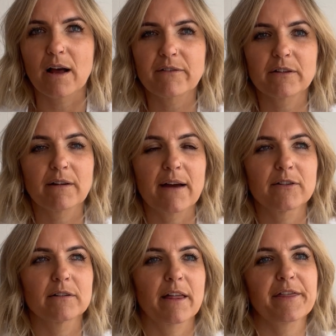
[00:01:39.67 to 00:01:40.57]
Have
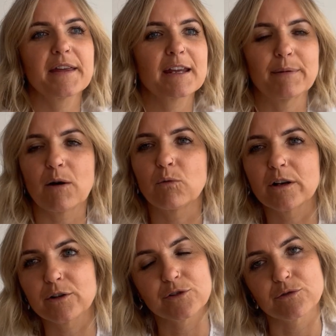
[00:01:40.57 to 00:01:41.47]
a think about what
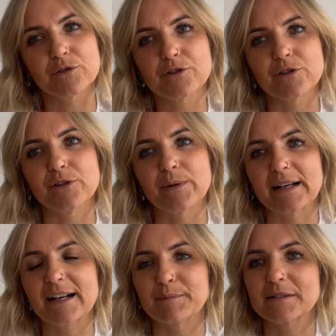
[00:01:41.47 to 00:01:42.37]
you're drawn to when
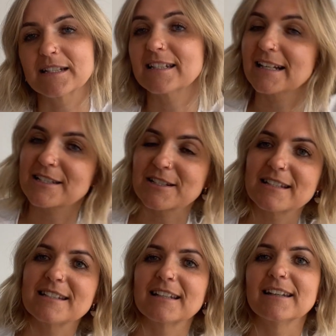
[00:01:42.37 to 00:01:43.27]
it comes to
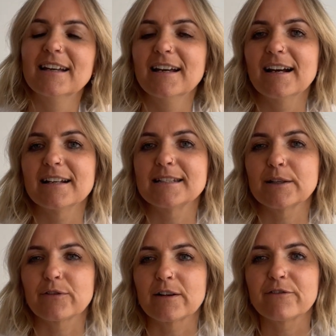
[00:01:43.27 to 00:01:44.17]
textures and
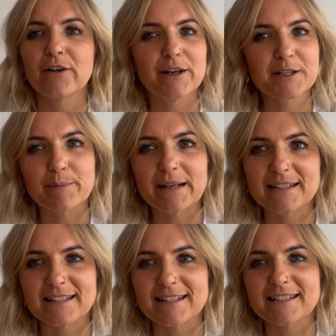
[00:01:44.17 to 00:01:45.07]
different furniture
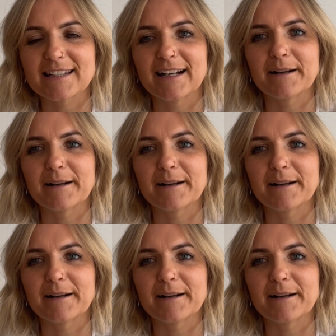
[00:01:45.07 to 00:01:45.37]
pieces.